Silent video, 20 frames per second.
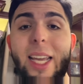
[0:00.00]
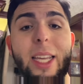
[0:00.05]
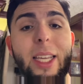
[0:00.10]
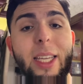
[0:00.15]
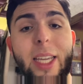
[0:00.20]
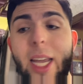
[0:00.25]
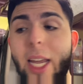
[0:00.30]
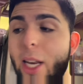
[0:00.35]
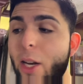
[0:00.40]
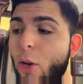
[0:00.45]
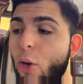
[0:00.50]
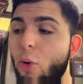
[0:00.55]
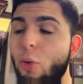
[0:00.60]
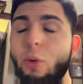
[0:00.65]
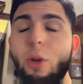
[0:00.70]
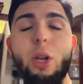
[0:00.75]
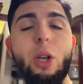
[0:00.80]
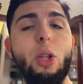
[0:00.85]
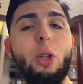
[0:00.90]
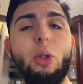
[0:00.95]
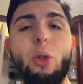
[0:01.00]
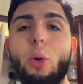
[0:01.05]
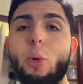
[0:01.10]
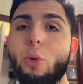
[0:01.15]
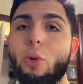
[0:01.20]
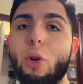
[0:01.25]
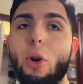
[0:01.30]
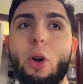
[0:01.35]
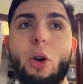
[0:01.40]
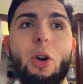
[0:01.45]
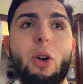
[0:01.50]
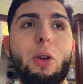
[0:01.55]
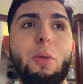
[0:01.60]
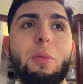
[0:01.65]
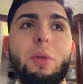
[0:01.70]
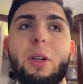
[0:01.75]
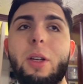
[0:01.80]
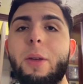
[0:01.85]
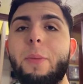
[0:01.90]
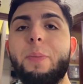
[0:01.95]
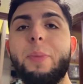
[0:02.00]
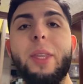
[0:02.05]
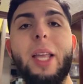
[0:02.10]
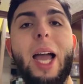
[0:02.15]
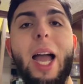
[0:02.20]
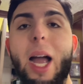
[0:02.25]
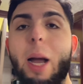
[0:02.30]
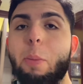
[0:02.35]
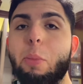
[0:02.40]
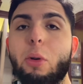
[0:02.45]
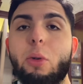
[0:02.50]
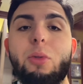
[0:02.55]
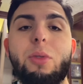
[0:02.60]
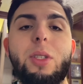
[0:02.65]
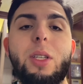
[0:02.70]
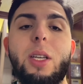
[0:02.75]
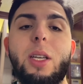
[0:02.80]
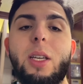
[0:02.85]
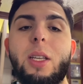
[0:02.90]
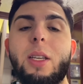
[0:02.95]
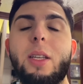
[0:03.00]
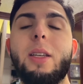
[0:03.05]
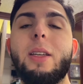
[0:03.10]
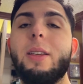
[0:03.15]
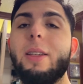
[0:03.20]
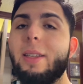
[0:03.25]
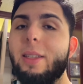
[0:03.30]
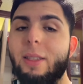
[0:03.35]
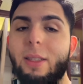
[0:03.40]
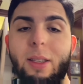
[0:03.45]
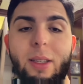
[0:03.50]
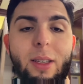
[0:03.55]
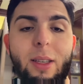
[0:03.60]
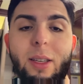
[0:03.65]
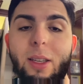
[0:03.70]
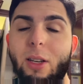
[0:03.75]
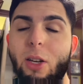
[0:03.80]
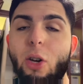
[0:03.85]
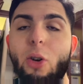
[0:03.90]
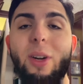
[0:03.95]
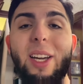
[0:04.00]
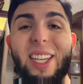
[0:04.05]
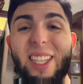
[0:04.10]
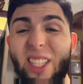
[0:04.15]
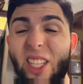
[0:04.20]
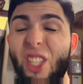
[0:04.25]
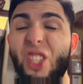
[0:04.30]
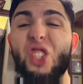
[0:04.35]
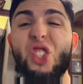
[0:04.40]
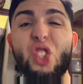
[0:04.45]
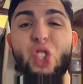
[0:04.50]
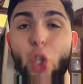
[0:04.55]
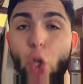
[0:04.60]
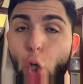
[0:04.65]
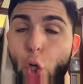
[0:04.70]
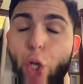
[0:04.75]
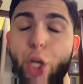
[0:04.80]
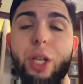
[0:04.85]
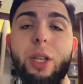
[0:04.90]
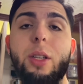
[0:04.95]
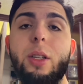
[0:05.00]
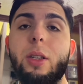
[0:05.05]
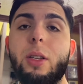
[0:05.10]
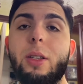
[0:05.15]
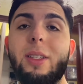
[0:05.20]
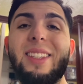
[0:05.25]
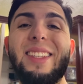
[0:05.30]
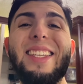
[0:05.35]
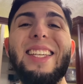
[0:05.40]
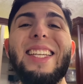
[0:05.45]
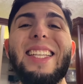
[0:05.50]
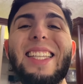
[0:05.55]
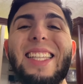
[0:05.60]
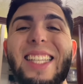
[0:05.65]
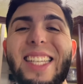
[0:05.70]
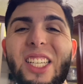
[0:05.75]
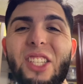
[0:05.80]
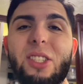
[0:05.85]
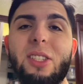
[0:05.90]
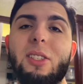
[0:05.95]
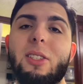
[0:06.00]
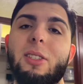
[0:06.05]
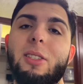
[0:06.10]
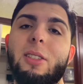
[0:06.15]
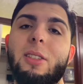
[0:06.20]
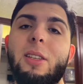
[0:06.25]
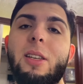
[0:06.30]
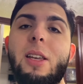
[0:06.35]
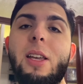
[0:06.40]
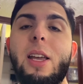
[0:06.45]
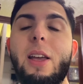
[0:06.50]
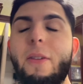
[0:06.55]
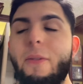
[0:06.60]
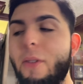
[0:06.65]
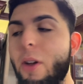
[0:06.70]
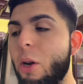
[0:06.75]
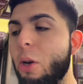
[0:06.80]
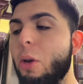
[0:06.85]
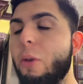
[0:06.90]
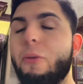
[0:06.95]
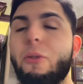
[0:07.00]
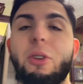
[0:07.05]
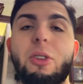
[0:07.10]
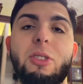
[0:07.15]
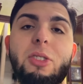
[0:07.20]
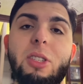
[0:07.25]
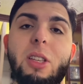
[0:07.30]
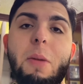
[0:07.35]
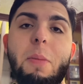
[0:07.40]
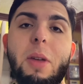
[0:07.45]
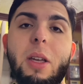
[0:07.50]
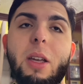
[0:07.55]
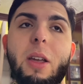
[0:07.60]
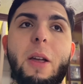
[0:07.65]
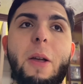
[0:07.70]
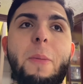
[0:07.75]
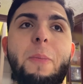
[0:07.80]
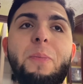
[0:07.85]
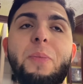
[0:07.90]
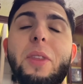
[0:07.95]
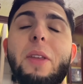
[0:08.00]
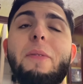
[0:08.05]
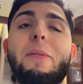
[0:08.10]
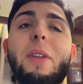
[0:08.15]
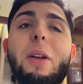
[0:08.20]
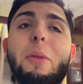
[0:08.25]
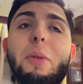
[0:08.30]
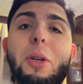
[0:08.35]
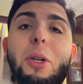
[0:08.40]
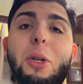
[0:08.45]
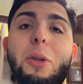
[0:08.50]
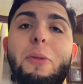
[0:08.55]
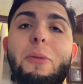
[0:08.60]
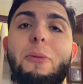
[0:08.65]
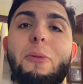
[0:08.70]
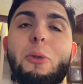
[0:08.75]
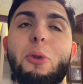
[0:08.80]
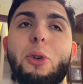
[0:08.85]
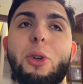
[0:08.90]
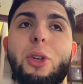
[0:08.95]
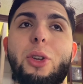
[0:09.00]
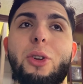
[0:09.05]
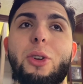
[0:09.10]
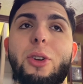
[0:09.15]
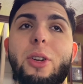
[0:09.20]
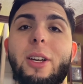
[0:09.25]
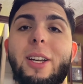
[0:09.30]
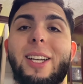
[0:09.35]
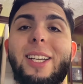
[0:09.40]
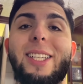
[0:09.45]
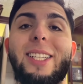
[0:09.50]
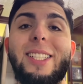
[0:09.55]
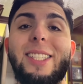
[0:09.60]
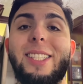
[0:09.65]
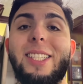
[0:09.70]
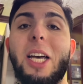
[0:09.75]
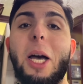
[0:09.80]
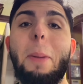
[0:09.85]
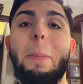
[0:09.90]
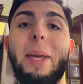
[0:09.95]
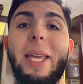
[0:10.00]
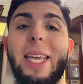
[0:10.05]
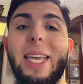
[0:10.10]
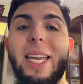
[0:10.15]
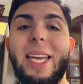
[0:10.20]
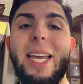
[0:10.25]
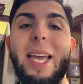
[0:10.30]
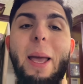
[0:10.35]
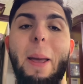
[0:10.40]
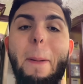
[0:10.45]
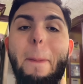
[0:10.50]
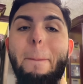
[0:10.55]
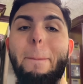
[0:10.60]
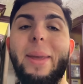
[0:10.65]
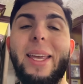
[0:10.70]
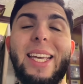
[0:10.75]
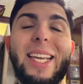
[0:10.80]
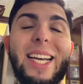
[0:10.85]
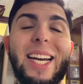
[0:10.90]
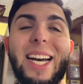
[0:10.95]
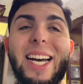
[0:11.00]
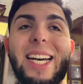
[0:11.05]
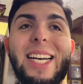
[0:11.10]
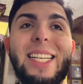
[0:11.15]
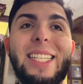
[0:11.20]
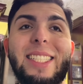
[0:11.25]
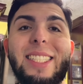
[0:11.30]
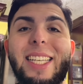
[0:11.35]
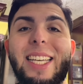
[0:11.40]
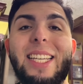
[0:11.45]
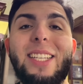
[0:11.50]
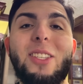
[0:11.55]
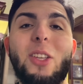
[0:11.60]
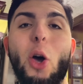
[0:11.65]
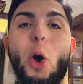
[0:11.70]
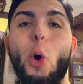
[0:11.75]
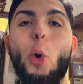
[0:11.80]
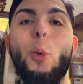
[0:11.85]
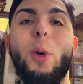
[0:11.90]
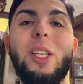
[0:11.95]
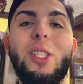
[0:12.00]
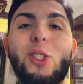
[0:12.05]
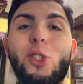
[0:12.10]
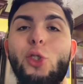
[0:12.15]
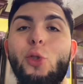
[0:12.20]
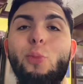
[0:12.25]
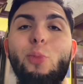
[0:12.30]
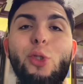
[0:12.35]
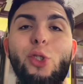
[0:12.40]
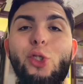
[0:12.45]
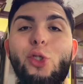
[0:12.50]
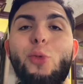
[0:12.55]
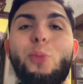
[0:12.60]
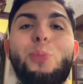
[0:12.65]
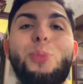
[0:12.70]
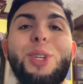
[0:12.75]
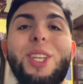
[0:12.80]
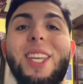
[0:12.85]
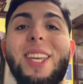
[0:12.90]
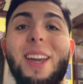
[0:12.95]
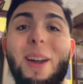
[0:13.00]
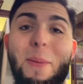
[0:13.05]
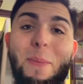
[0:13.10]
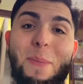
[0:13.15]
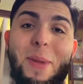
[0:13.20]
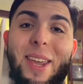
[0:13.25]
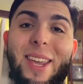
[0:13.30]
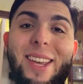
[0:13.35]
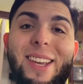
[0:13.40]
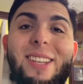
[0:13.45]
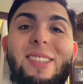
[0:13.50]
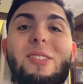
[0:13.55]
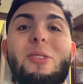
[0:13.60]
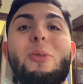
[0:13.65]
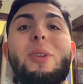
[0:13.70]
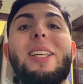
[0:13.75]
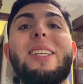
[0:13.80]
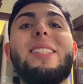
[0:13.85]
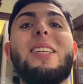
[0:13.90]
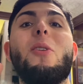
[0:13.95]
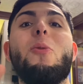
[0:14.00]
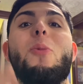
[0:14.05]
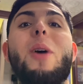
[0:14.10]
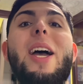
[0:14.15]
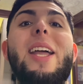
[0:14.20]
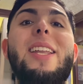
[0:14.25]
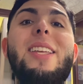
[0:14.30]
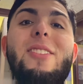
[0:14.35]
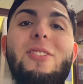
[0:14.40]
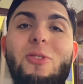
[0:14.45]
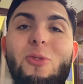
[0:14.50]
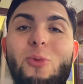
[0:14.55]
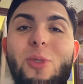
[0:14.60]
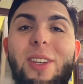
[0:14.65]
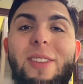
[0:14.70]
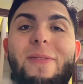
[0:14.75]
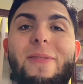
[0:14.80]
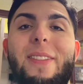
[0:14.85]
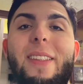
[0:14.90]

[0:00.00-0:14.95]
Keto, low carb, high protein. You know, it is good. Delicious. Very good for your stomach. Very good for your tummy because it's always super yummy. So let's get right into it.